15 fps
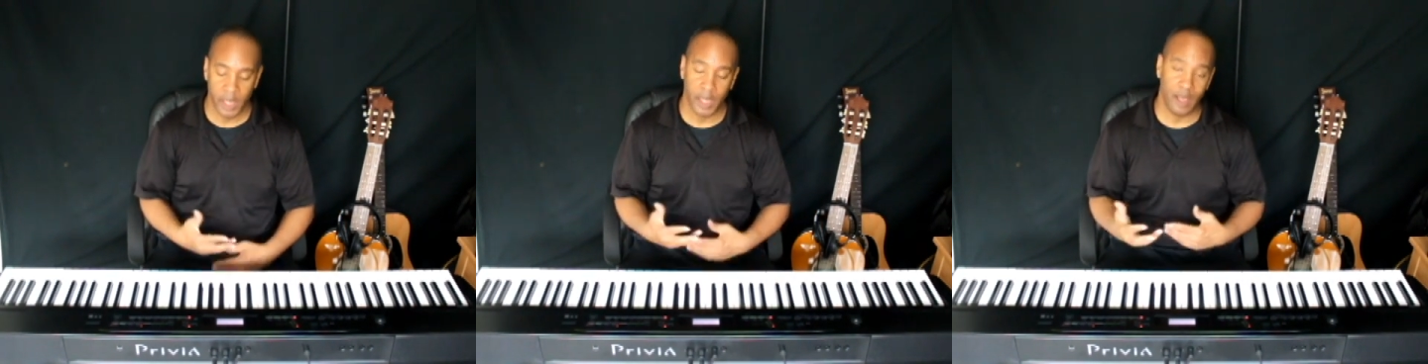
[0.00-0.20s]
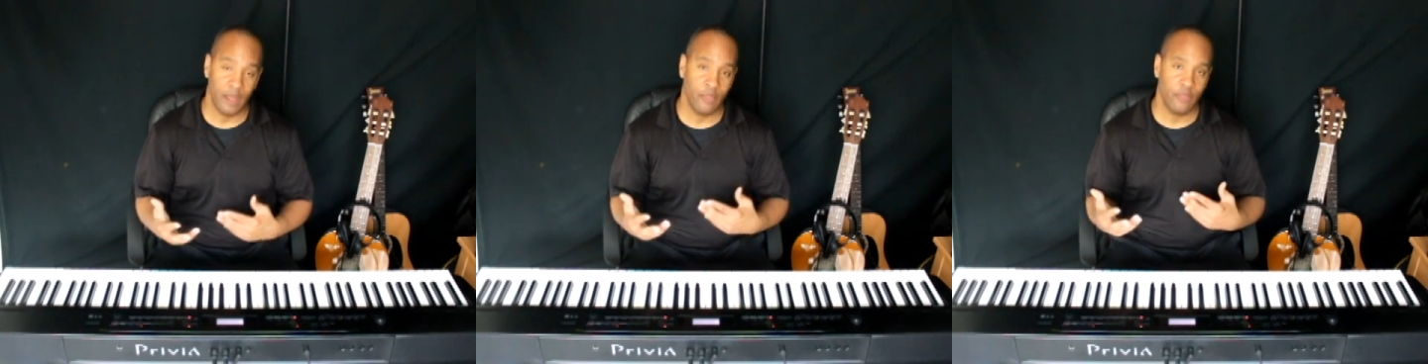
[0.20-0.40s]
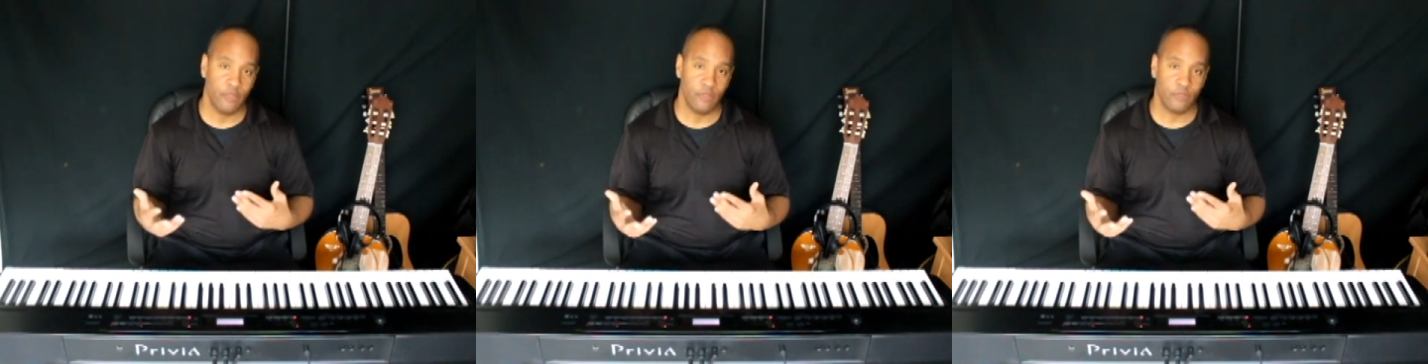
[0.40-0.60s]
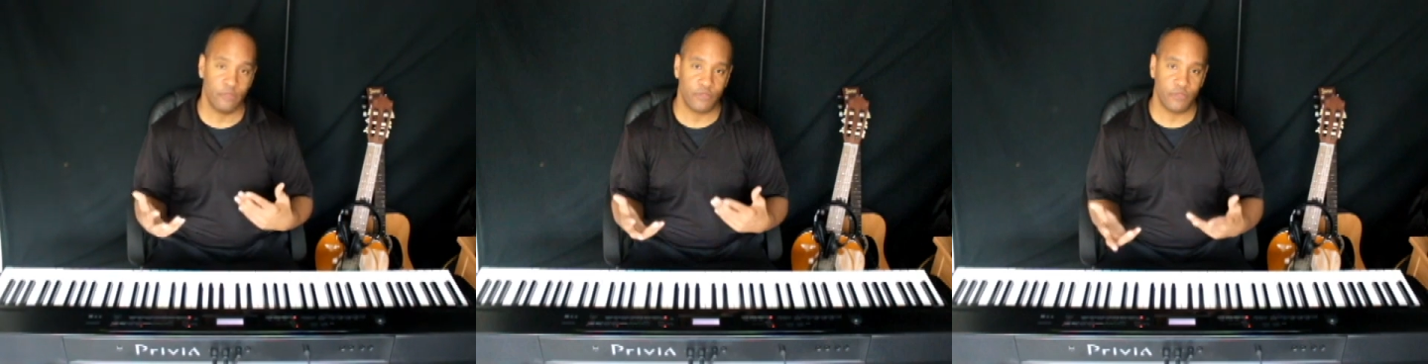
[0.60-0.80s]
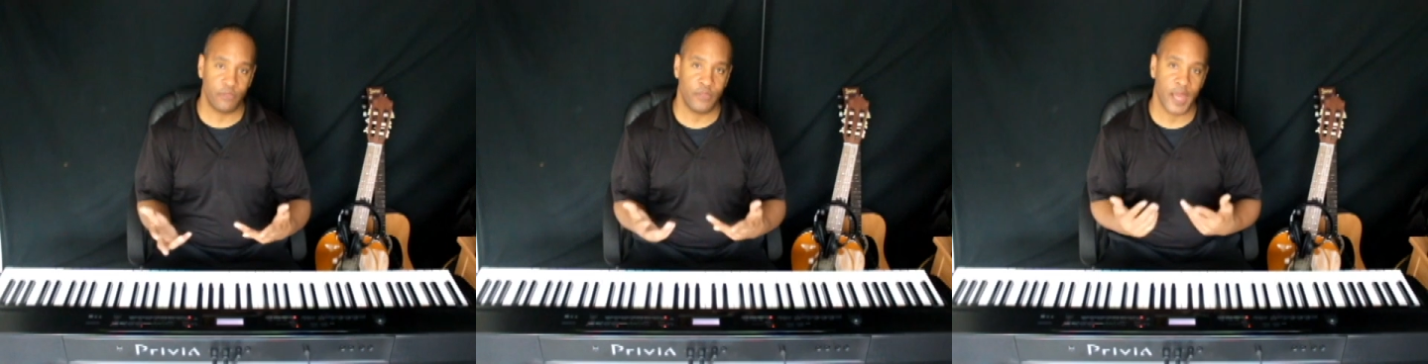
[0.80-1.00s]
And
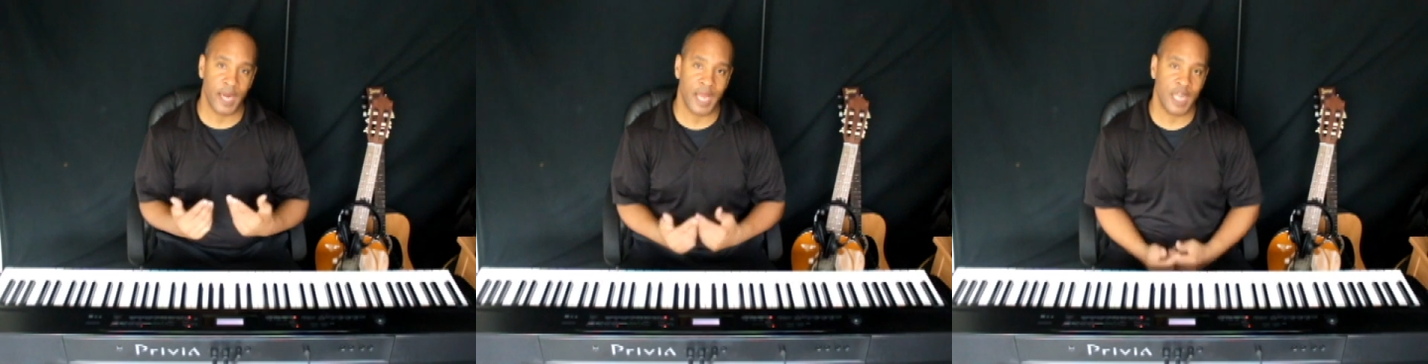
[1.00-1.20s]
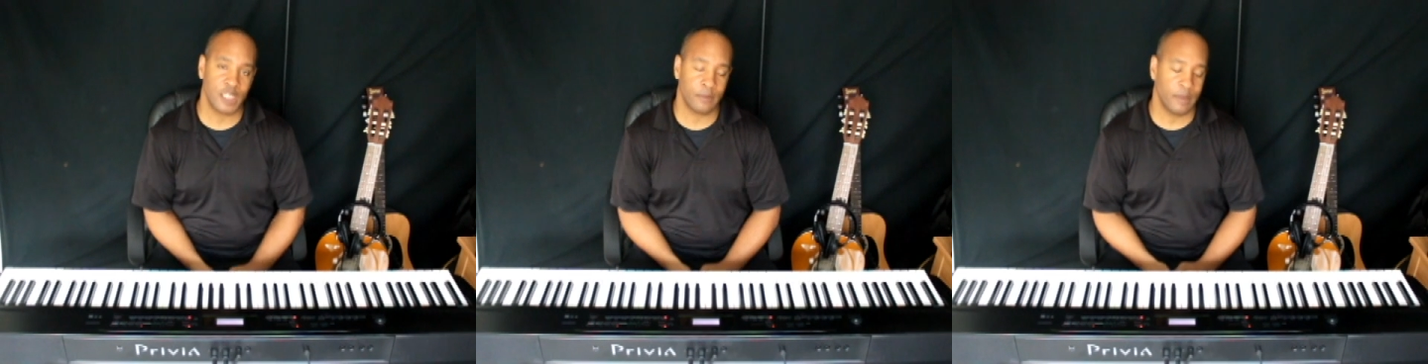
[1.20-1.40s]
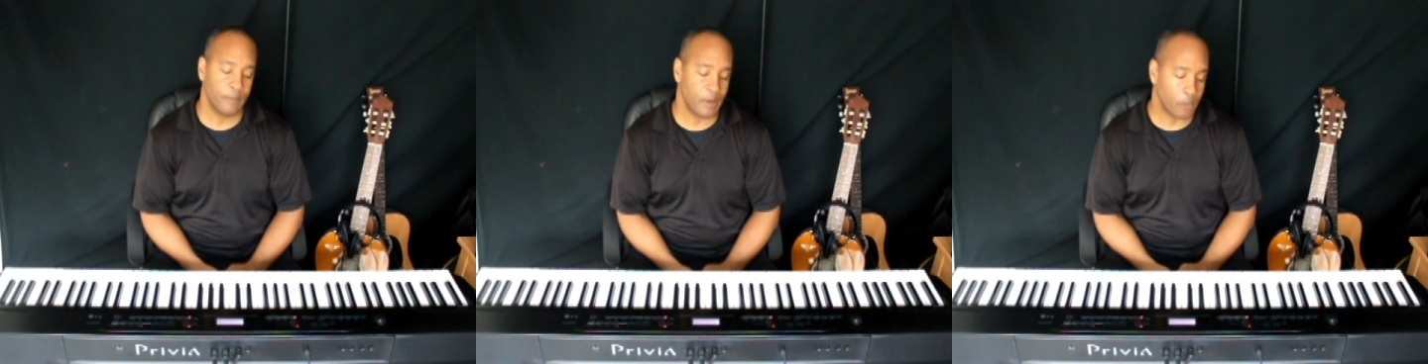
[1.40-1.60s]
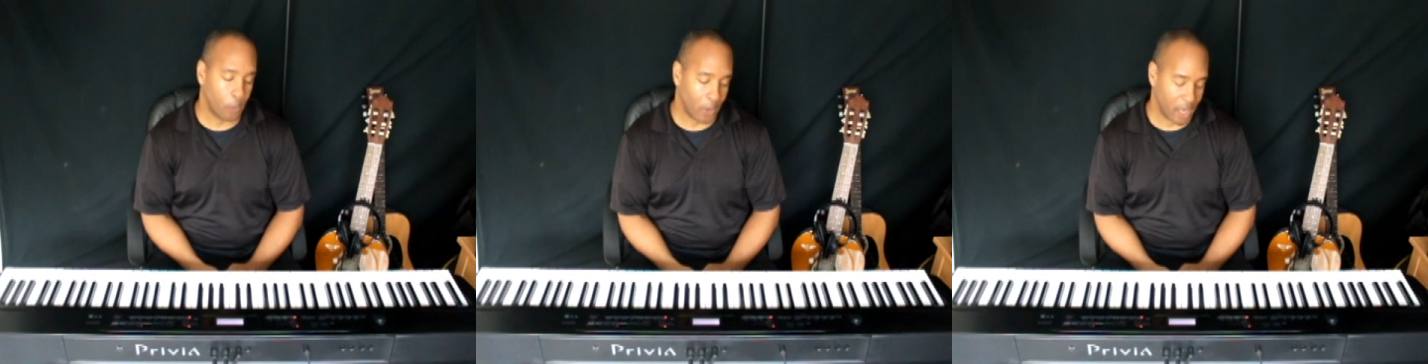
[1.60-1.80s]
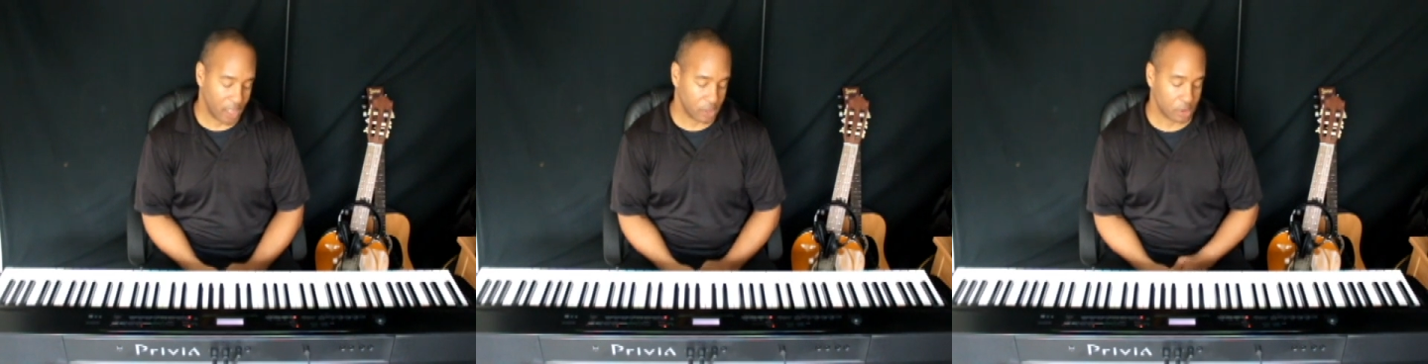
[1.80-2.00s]
that has to be
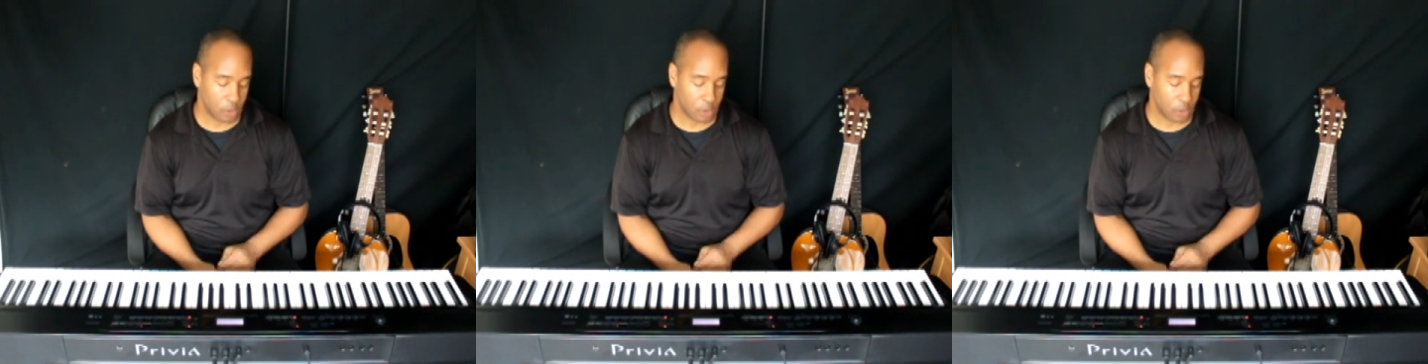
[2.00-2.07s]
memorized.